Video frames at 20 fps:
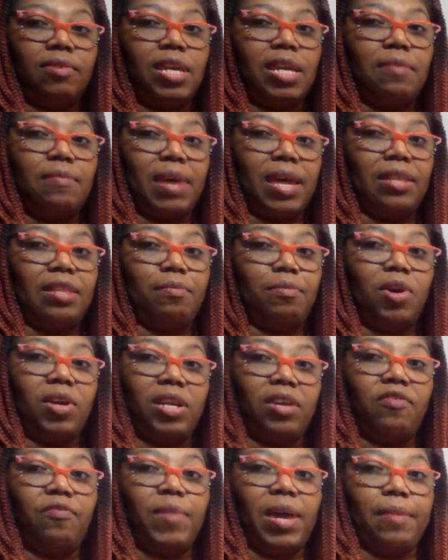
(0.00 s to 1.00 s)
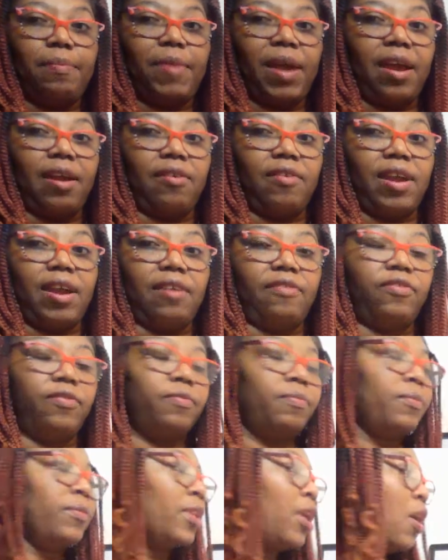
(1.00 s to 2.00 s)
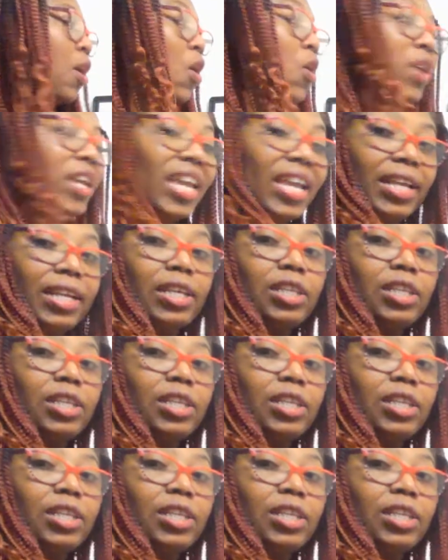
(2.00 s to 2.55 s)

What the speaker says: the body of my paragraph. Okay,